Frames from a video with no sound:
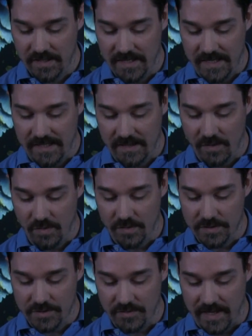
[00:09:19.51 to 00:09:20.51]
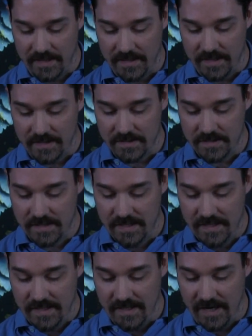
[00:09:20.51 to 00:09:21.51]
hinder, or distract us
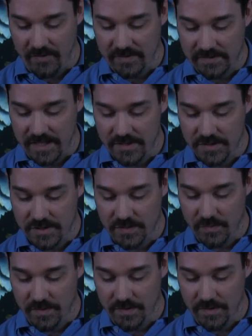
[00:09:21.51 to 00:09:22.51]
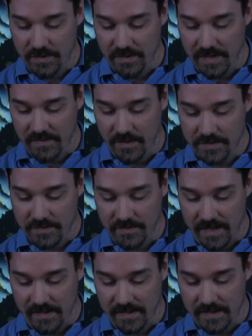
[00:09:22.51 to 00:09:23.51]
in our relationship with you and those
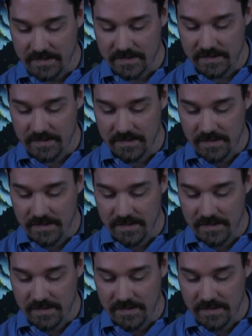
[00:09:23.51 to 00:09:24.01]
around us.